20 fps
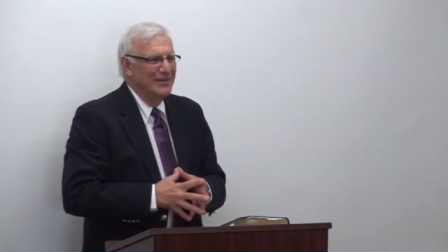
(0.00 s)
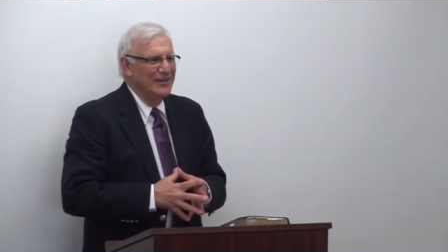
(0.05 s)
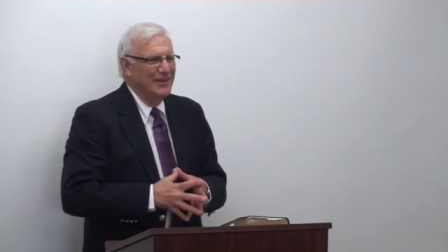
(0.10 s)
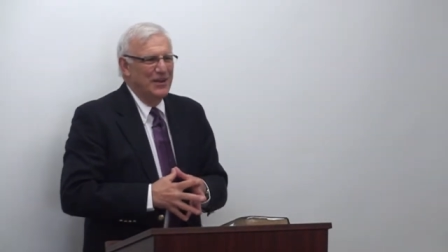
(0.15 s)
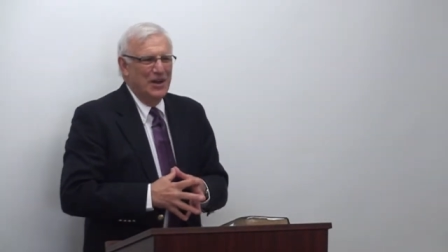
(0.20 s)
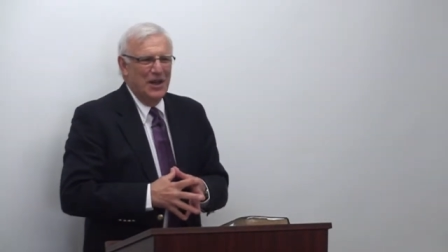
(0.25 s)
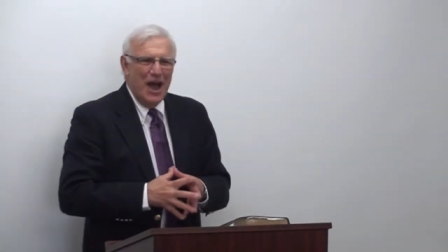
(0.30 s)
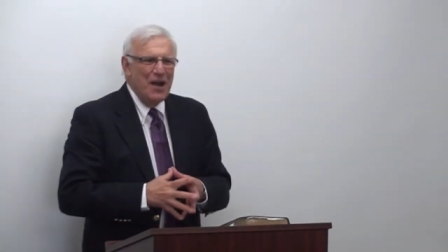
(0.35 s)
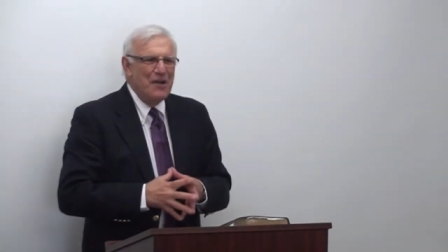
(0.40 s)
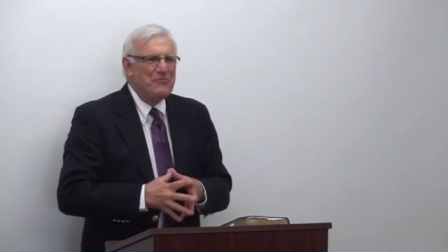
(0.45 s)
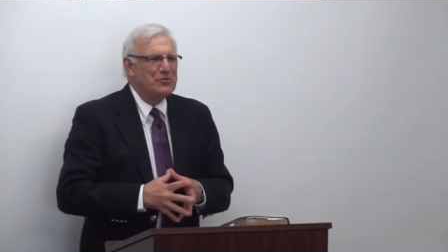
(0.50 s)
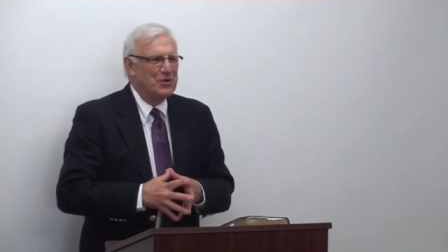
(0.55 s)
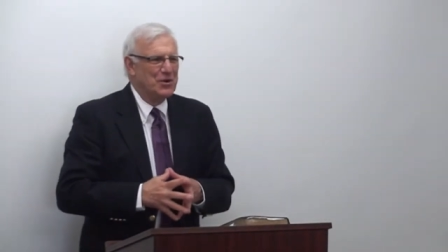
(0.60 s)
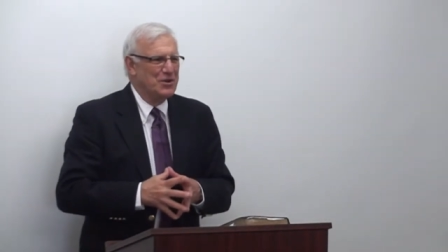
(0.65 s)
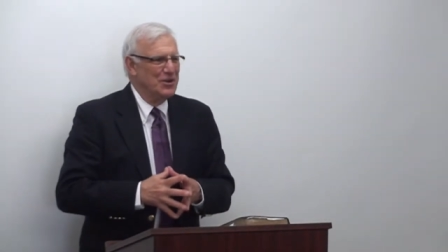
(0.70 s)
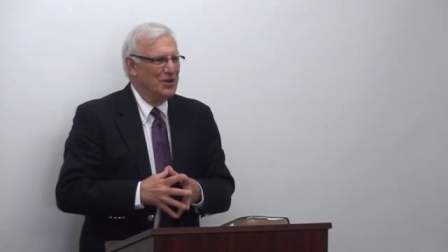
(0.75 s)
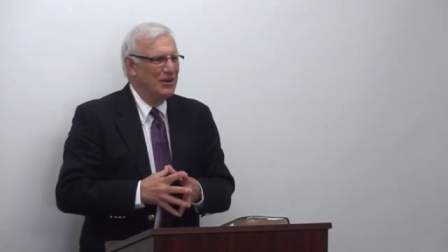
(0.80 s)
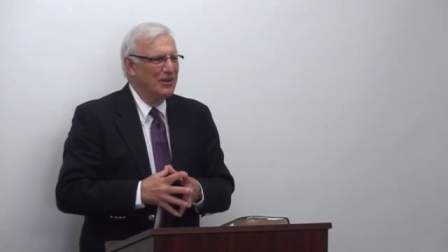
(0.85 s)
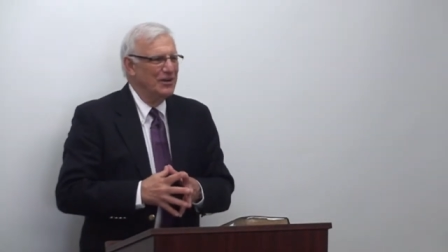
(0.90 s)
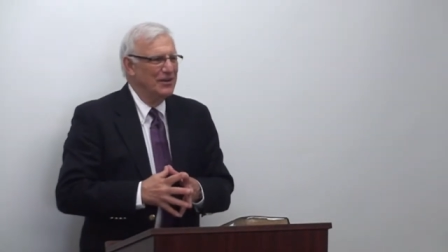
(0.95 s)
In
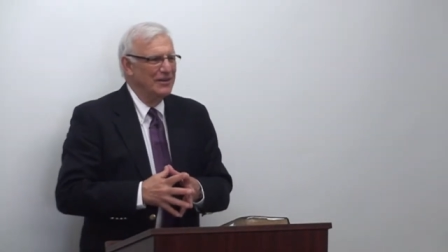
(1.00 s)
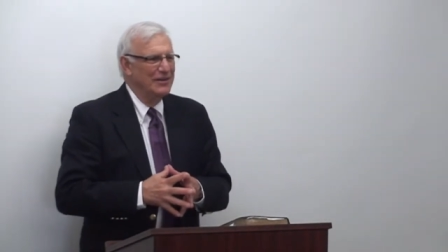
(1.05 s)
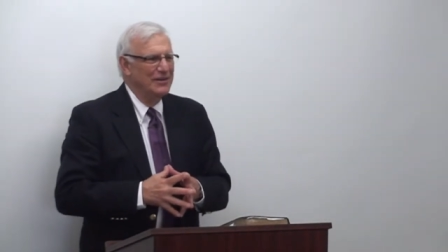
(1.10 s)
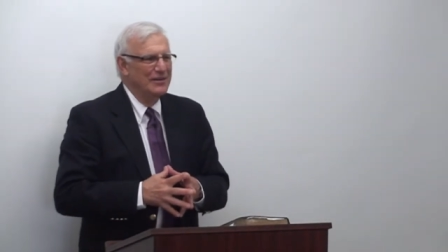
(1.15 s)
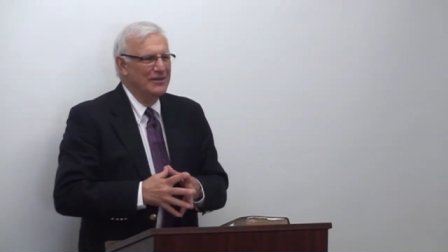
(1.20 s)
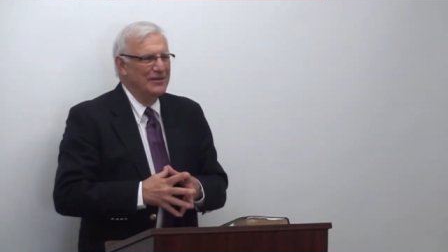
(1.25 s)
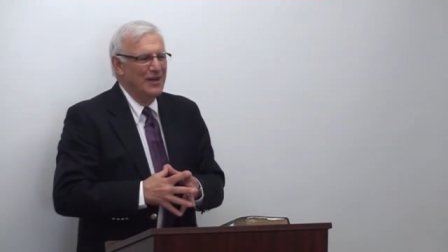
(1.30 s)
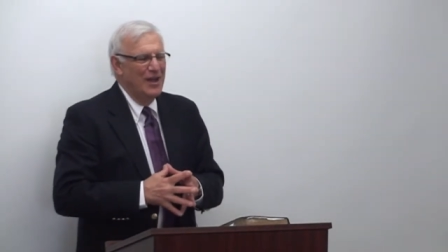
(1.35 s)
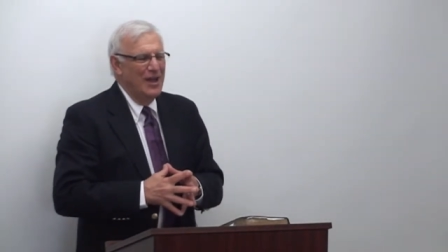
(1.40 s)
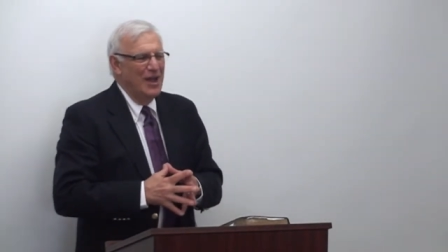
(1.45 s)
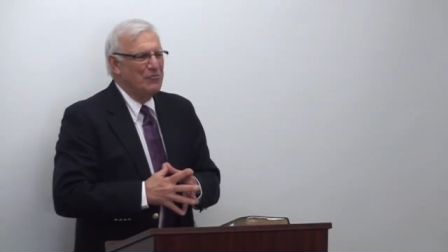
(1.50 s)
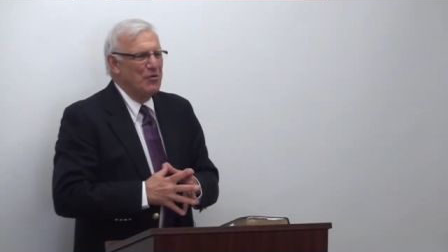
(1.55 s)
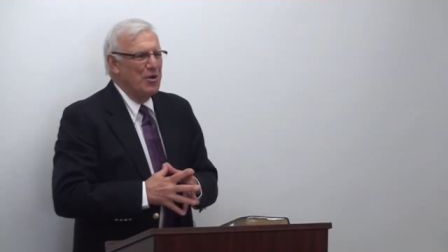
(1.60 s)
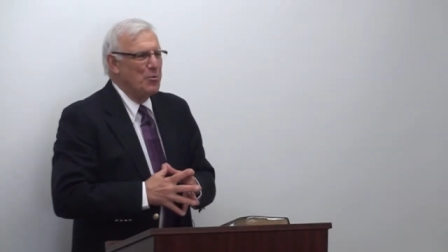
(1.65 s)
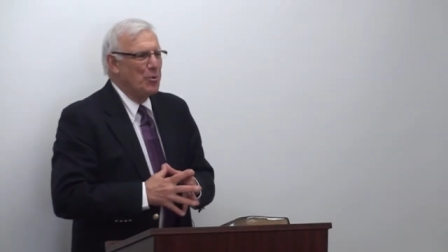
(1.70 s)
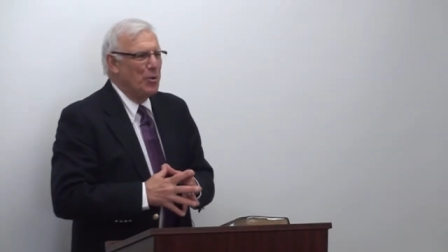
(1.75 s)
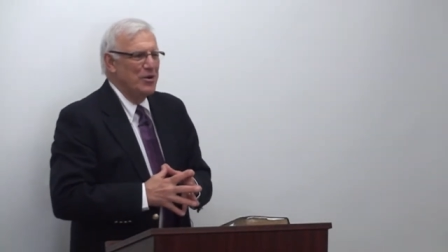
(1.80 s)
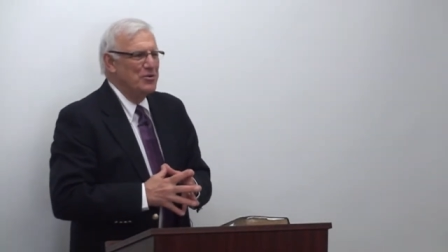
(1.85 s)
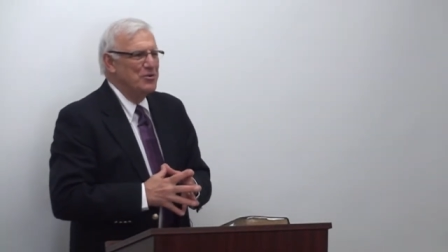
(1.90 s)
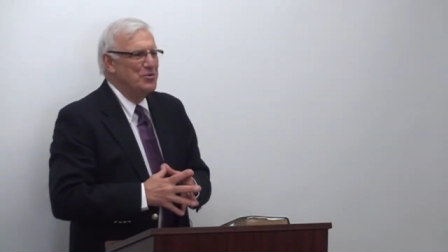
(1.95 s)
Africa,
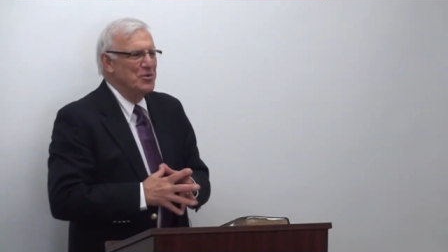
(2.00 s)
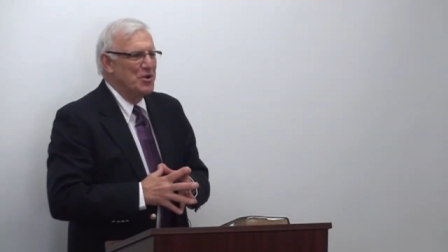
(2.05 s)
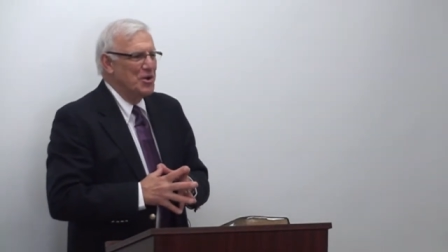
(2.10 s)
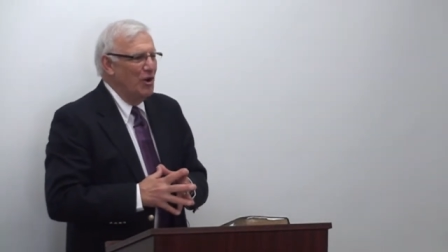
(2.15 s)
Everywhere you